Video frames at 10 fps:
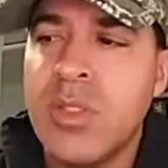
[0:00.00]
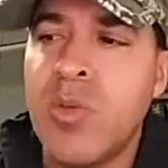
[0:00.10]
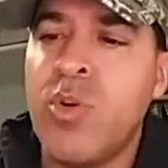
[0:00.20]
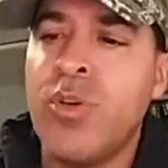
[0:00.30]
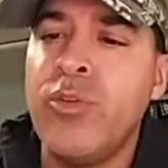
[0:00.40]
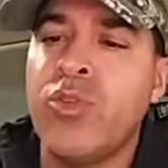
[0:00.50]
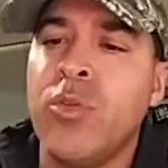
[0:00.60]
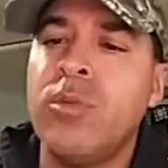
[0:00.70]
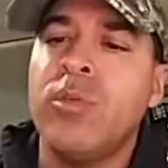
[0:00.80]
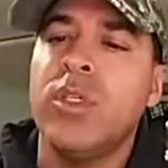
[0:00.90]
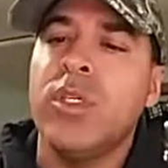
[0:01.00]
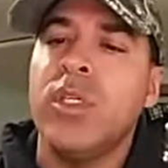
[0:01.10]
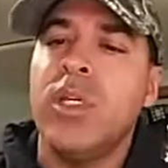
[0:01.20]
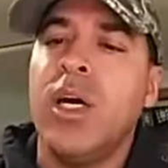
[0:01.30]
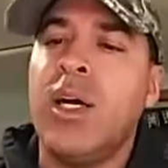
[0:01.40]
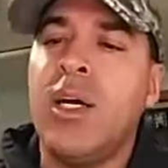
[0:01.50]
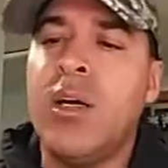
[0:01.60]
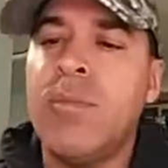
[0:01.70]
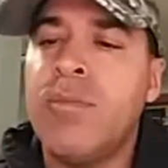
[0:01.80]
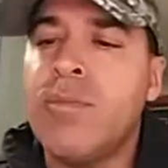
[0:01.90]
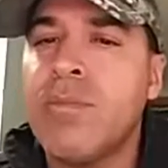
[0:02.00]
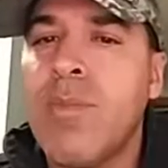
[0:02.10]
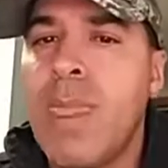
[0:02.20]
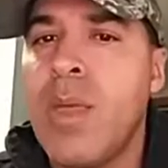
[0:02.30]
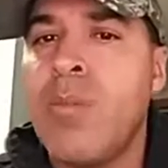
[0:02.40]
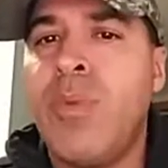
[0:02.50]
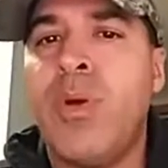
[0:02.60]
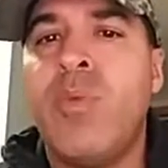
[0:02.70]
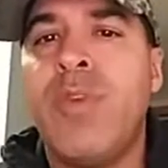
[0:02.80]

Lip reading: somewhat neutral, but